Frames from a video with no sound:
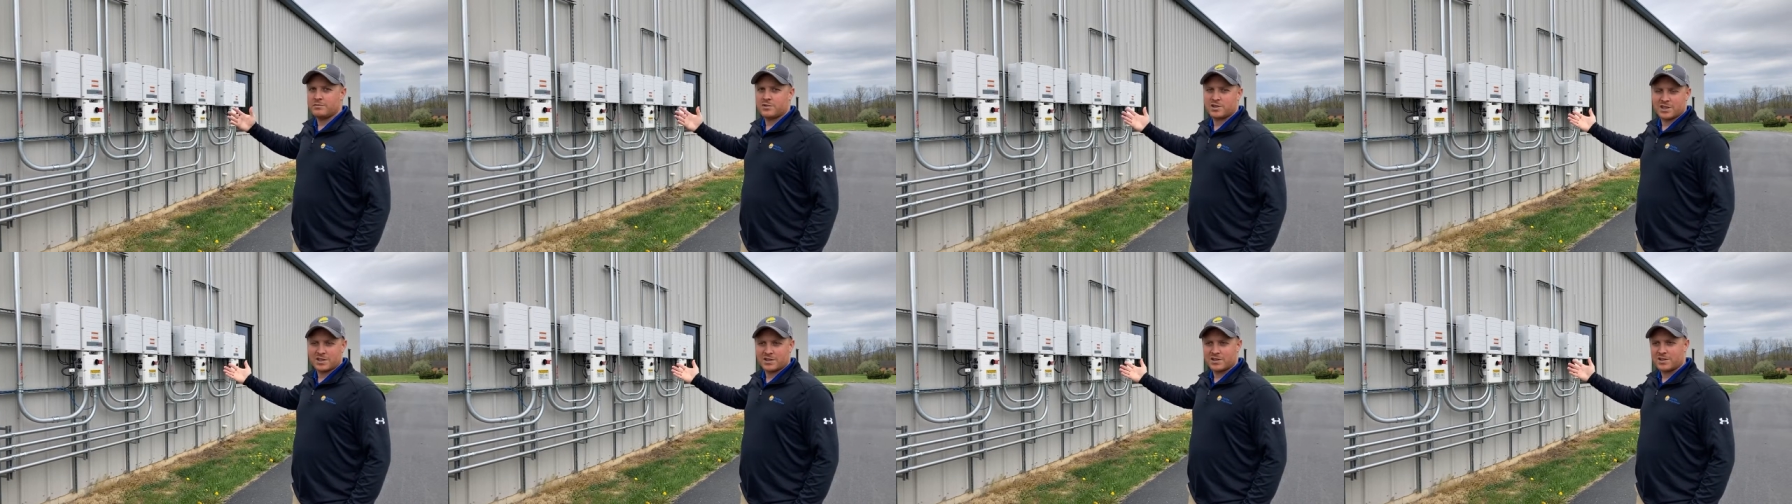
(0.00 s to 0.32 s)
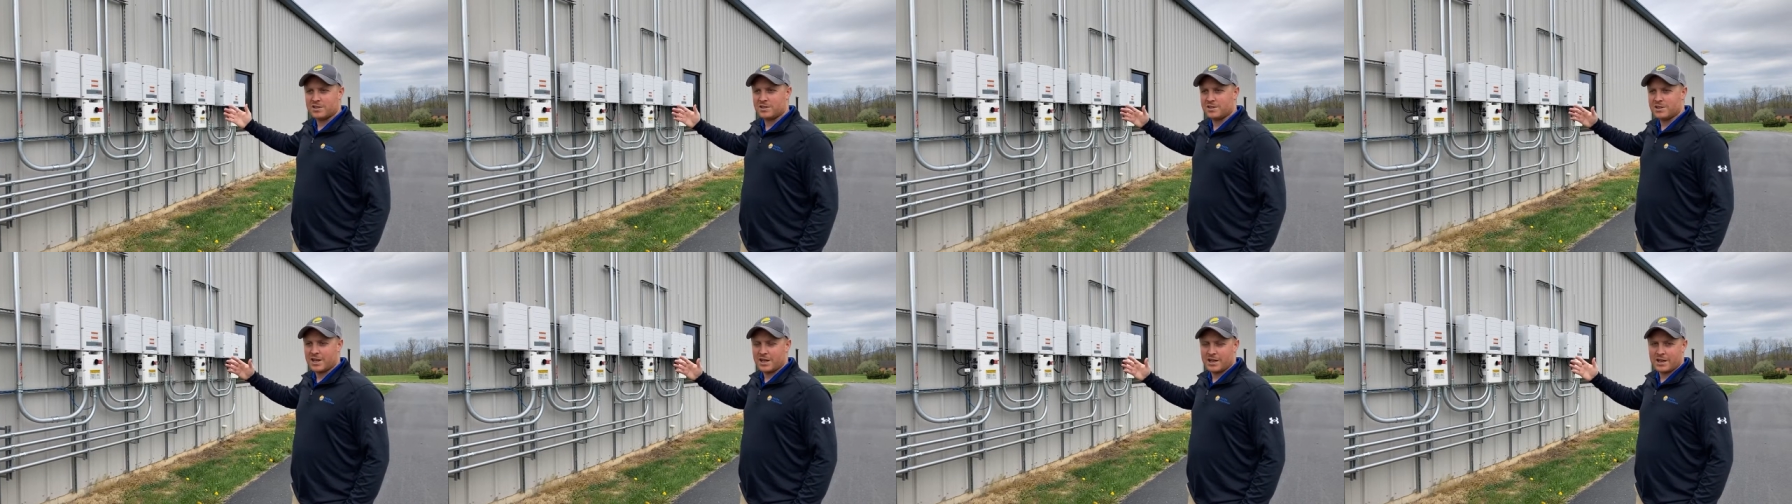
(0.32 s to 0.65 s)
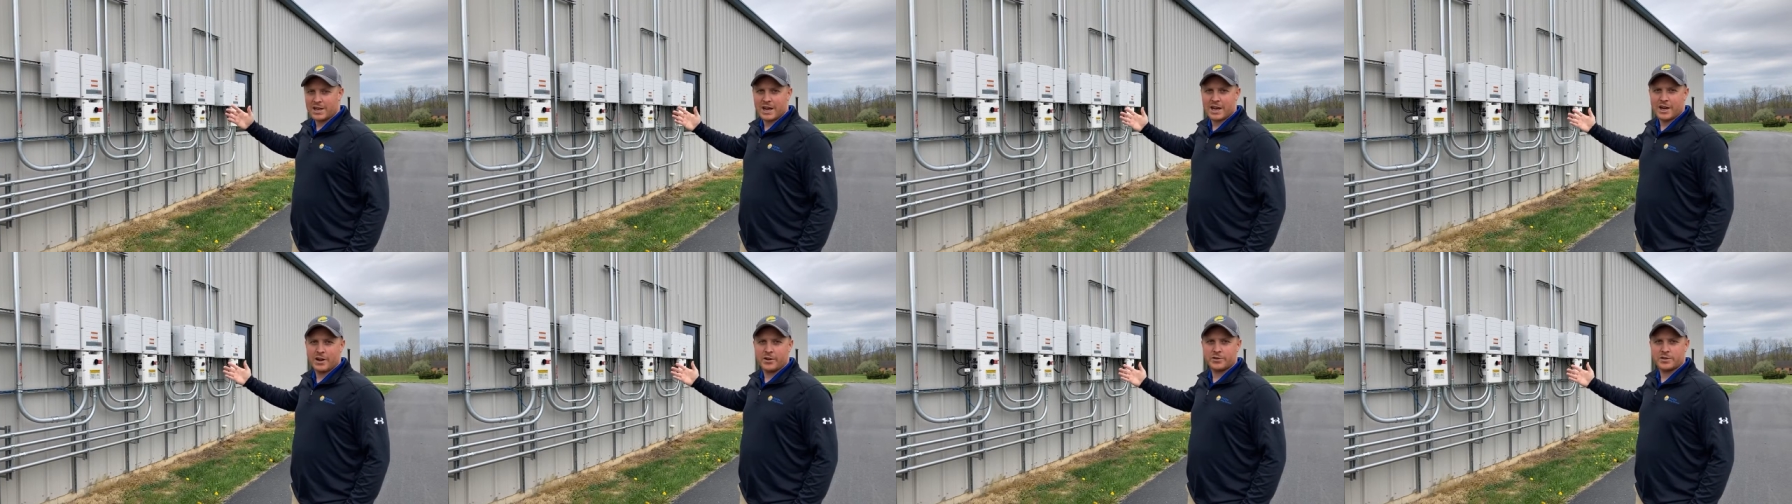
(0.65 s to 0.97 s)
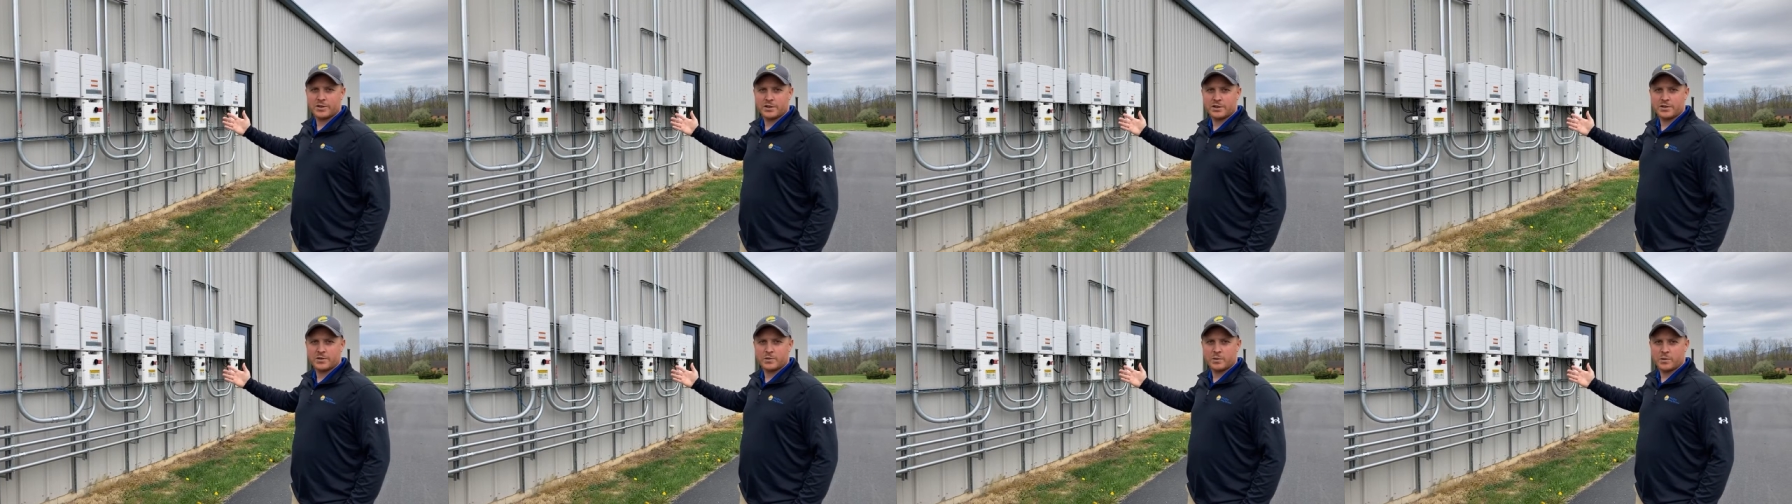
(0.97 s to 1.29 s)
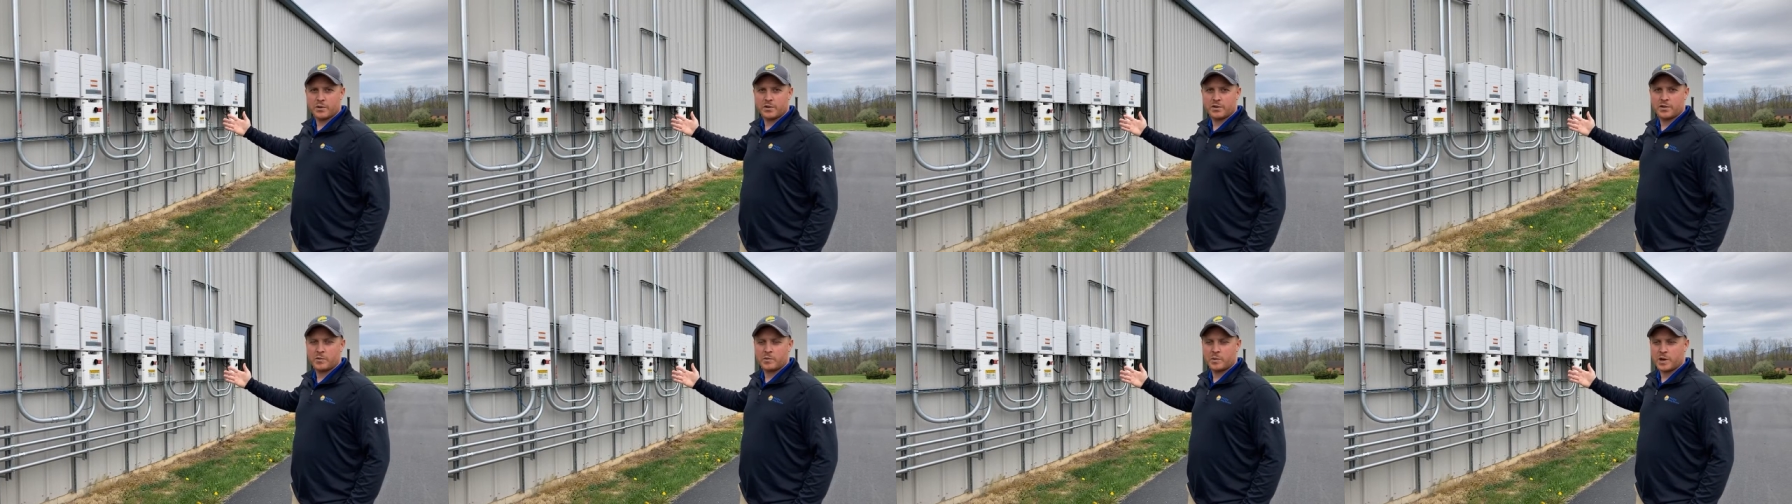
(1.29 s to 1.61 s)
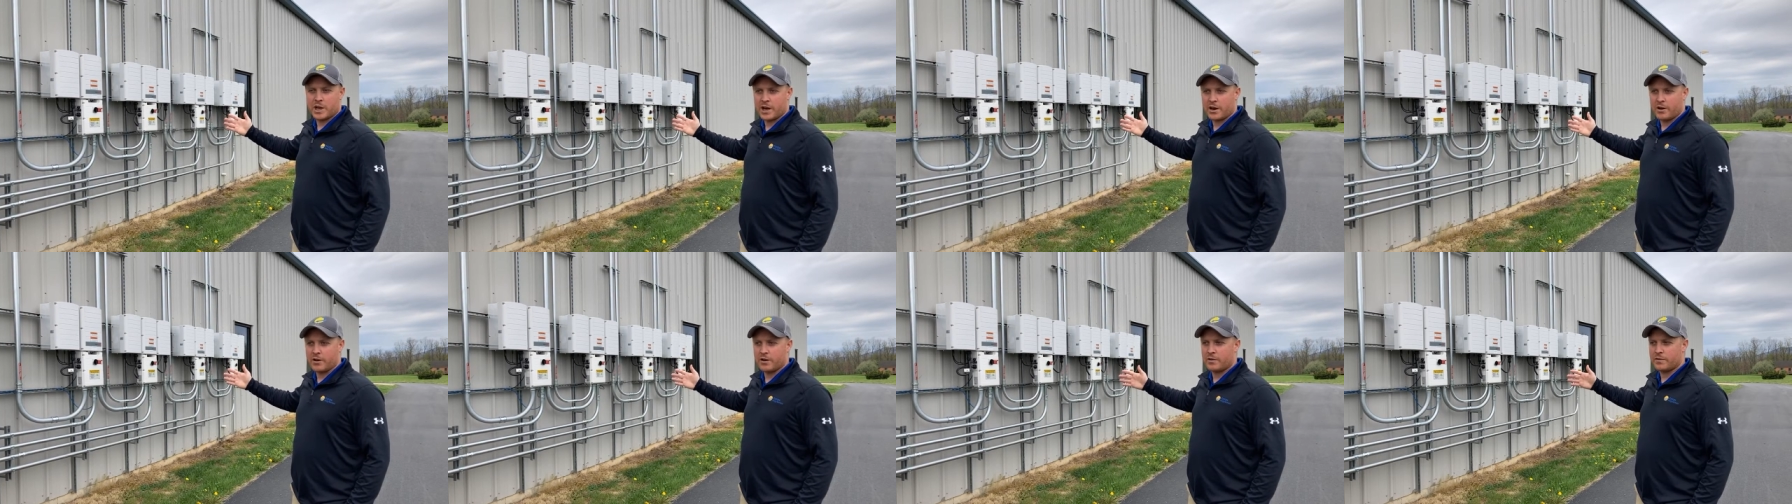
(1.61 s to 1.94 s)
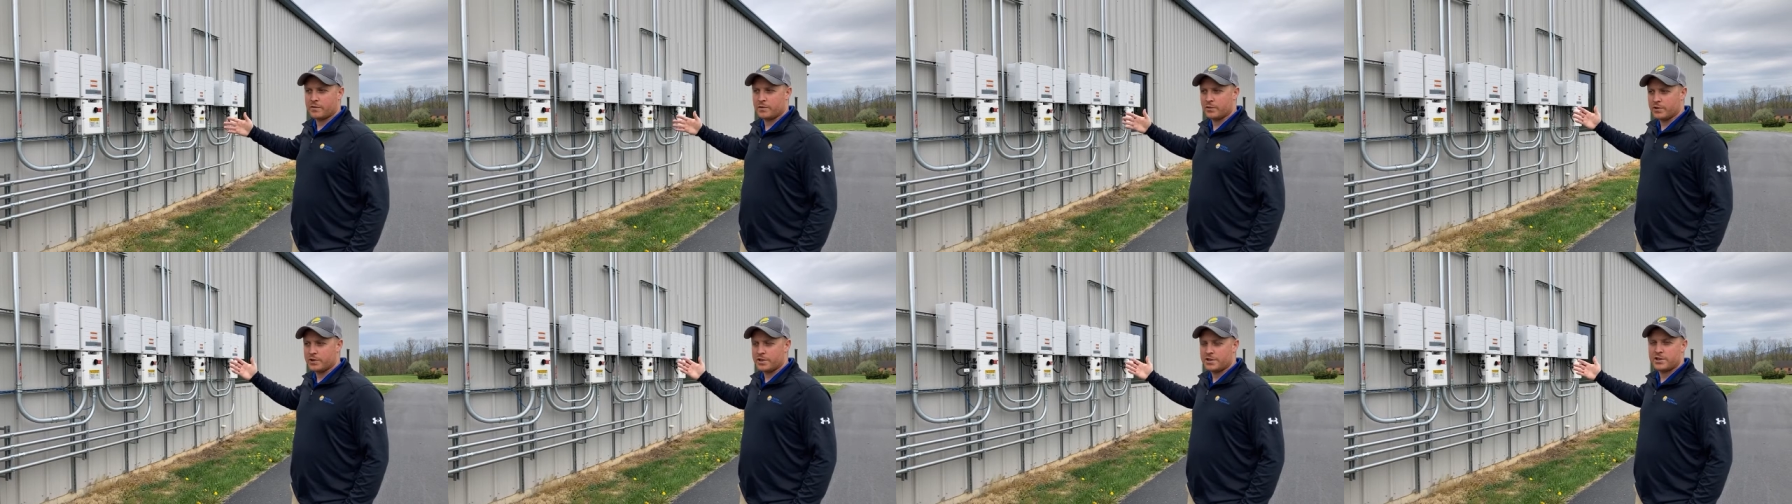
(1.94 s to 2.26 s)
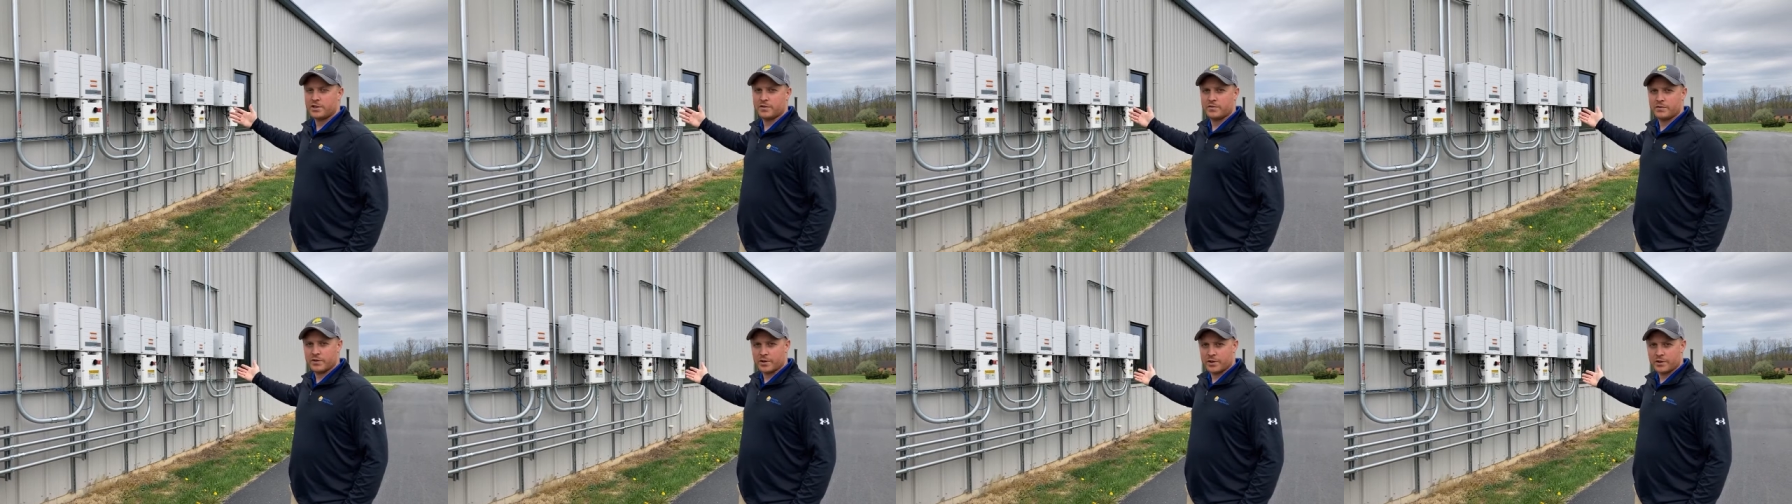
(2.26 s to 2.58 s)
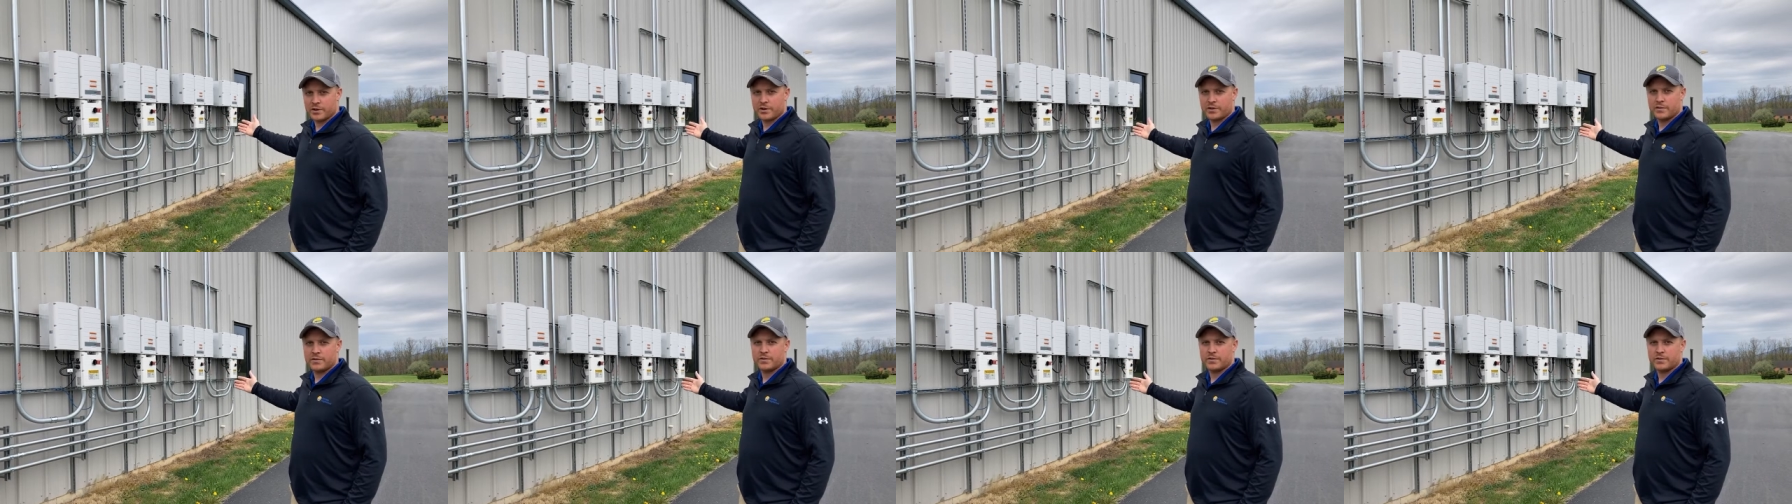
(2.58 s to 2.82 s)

6 and 10 houses worth of power for each inverter.